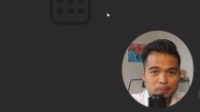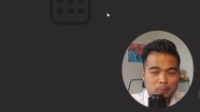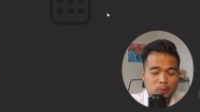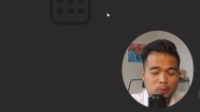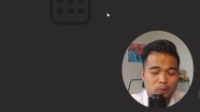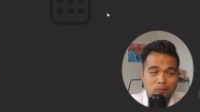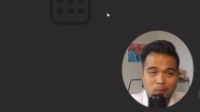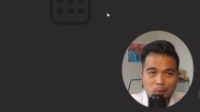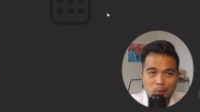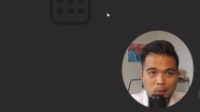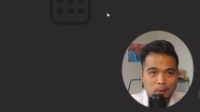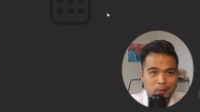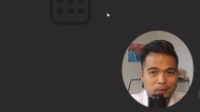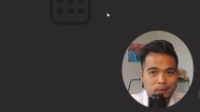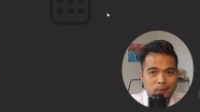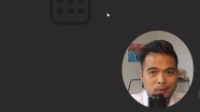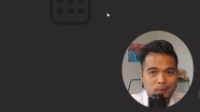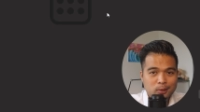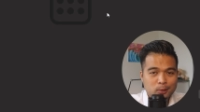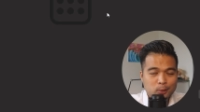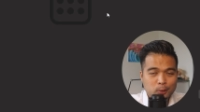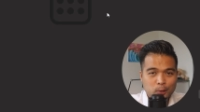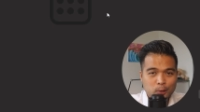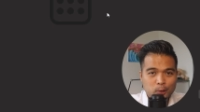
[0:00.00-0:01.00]
move on
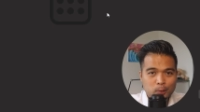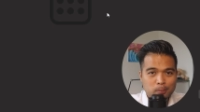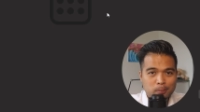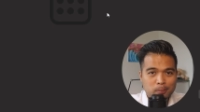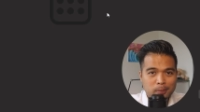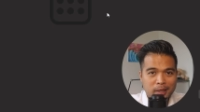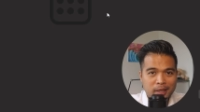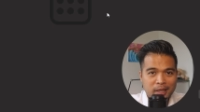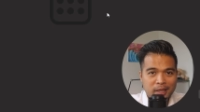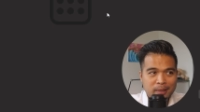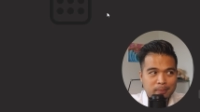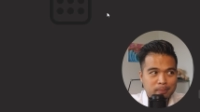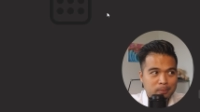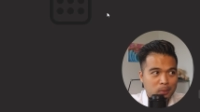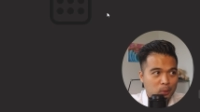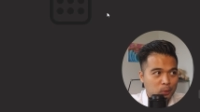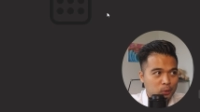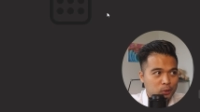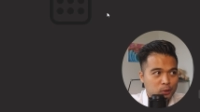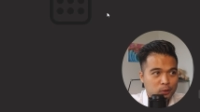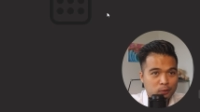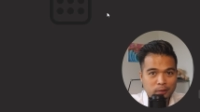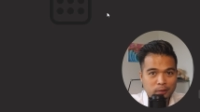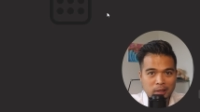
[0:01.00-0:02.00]
to my
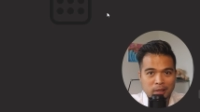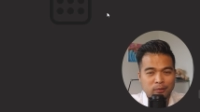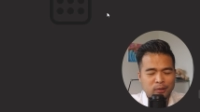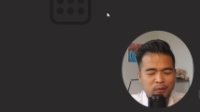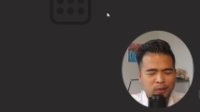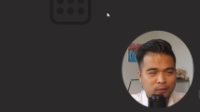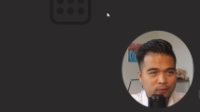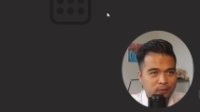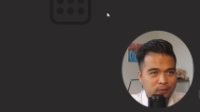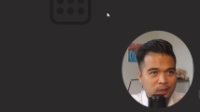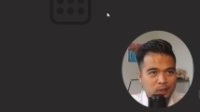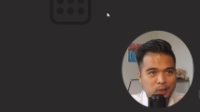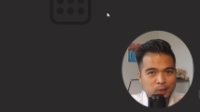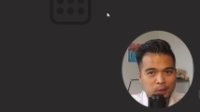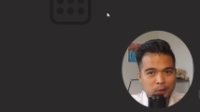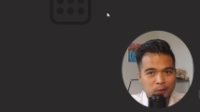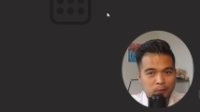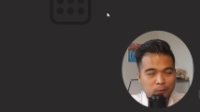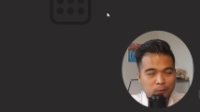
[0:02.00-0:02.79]
most favorite feature